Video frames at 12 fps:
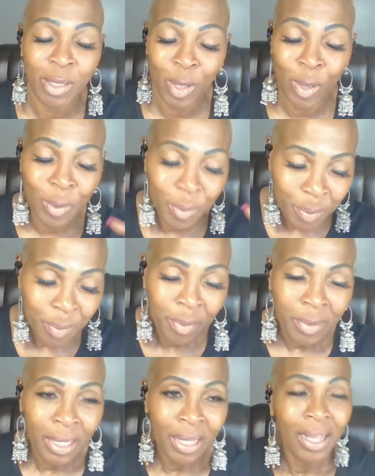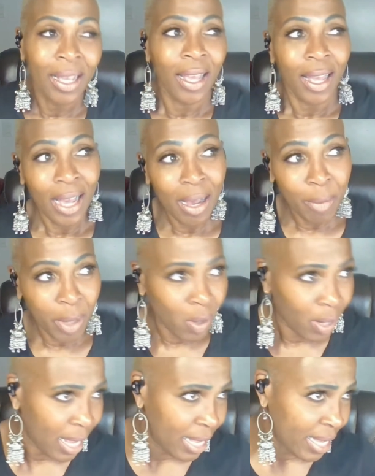So I'm going to
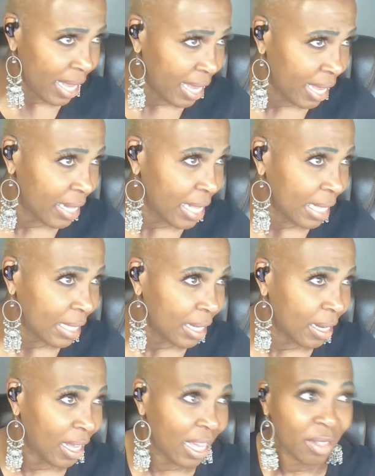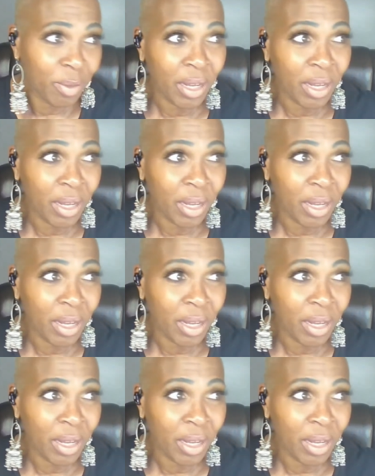color it again yesterday because